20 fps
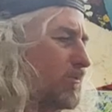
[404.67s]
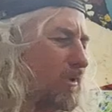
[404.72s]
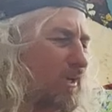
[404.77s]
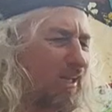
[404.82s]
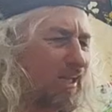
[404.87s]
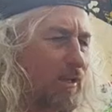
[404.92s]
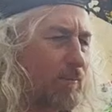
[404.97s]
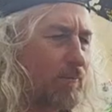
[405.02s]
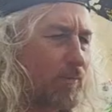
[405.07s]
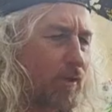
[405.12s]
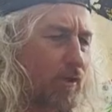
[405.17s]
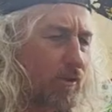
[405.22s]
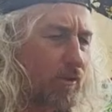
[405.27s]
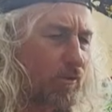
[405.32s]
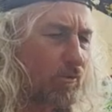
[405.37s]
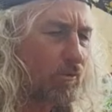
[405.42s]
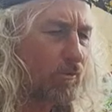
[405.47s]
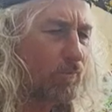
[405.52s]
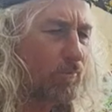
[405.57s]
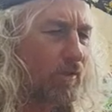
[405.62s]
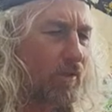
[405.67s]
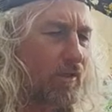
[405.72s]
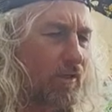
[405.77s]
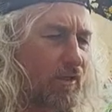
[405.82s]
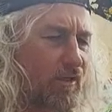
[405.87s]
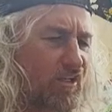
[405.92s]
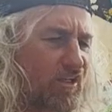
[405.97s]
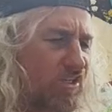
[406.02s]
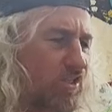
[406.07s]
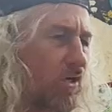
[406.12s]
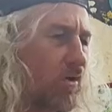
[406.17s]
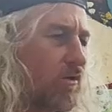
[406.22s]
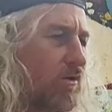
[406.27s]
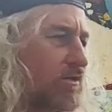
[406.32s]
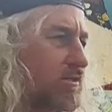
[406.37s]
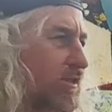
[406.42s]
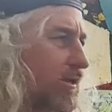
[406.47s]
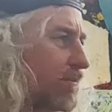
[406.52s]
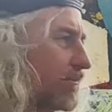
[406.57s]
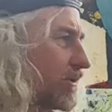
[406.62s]
but it can be completely
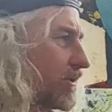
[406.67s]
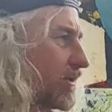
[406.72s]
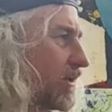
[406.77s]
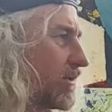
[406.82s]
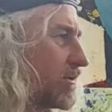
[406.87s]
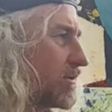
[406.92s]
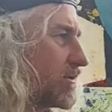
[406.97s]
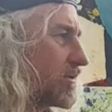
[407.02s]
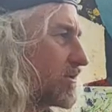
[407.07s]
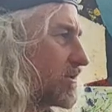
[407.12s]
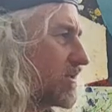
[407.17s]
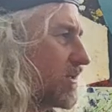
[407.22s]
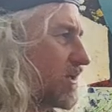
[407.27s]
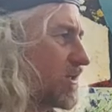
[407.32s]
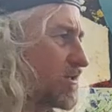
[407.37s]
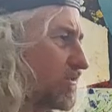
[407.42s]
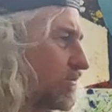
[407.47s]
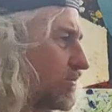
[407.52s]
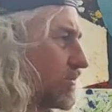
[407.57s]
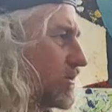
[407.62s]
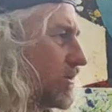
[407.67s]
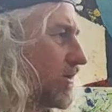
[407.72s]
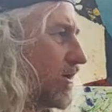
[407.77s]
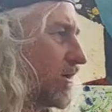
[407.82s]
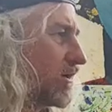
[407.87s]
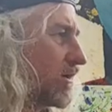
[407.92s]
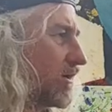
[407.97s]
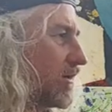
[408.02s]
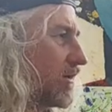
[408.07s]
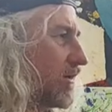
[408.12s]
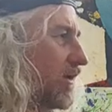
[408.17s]
dishonest and pretentious, and that's also ugly.